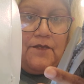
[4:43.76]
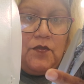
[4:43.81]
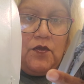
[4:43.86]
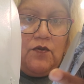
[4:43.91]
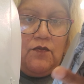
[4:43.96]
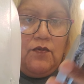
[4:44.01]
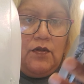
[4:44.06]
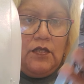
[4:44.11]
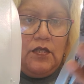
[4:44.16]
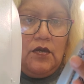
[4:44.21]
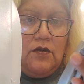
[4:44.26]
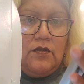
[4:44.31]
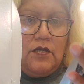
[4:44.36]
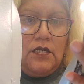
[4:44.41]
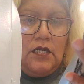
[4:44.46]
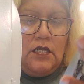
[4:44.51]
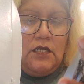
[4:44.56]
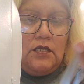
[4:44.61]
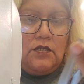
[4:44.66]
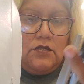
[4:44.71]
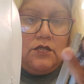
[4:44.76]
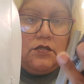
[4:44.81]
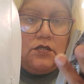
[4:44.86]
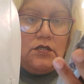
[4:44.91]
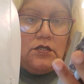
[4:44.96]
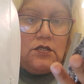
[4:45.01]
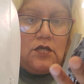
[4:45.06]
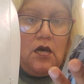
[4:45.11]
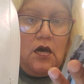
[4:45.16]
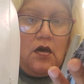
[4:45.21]
You really only need to do
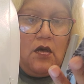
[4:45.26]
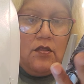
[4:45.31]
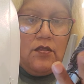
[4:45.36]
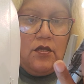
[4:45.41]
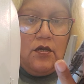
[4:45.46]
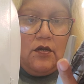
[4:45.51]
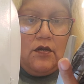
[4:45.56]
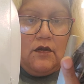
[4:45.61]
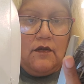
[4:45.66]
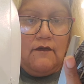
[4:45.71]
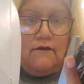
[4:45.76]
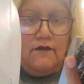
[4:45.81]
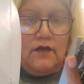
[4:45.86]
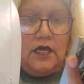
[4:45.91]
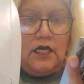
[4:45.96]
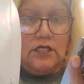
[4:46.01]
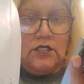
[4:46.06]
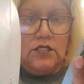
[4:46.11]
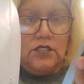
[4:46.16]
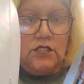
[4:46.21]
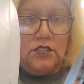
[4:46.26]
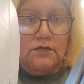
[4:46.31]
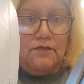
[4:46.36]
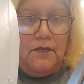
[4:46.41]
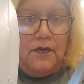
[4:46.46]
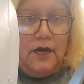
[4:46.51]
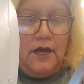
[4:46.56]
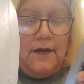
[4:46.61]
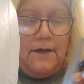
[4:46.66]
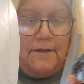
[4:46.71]
this on the curved edges,
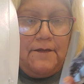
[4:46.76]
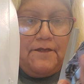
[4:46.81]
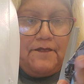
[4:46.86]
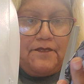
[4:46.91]
but